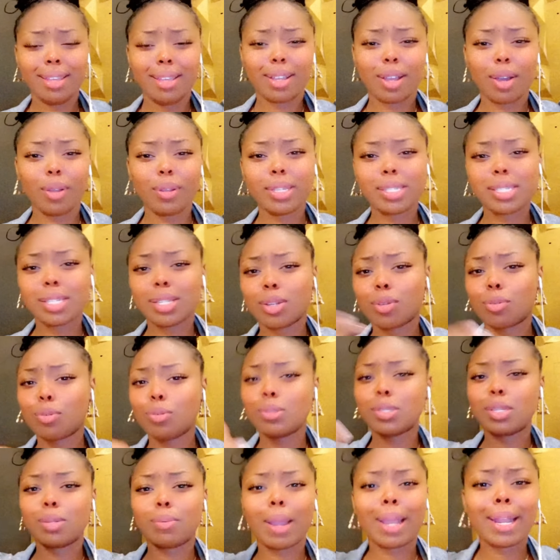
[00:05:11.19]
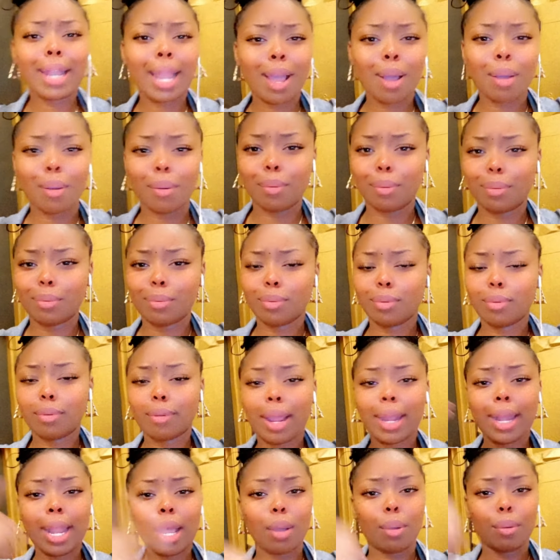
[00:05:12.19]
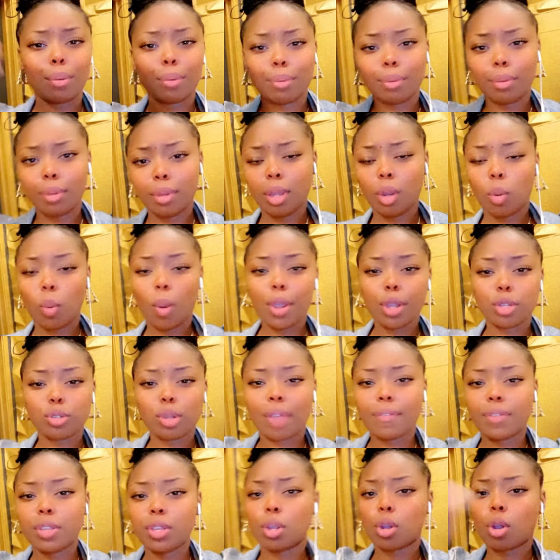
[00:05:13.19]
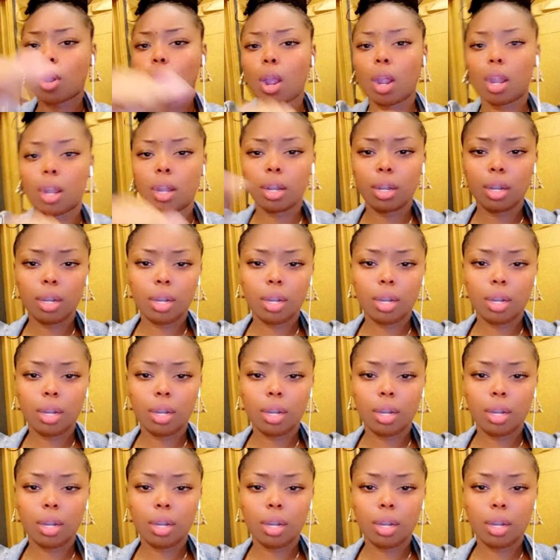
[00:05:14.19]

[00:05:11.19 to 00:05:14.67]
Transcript: Go listen to Cruising right now. Right now. While you're driving your car.